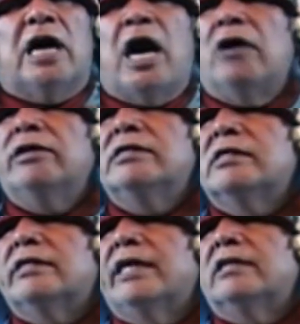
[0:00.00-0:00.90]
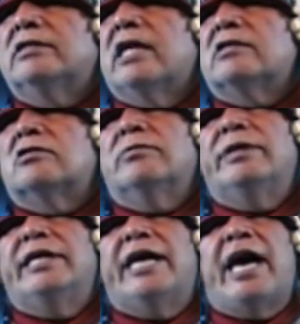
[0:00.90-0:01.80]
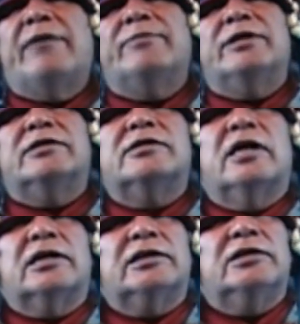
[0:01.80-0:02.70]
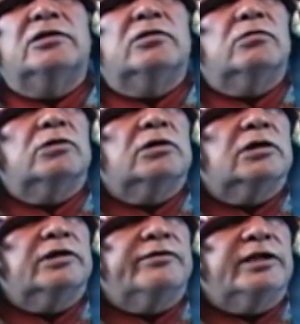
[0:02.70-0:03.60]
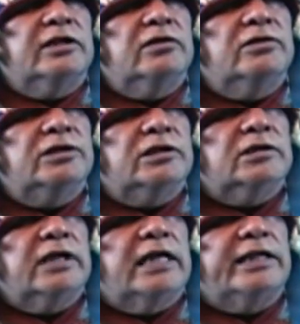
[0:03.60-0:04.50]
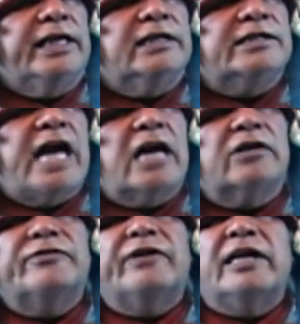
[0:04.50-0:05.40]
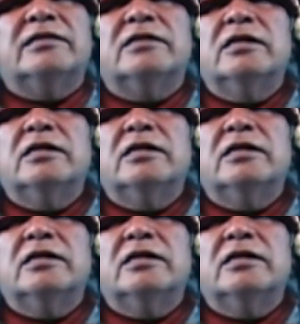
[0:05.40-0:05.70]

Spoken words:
How is it then that so many have been sucked into a world of illusion, that they sacrifice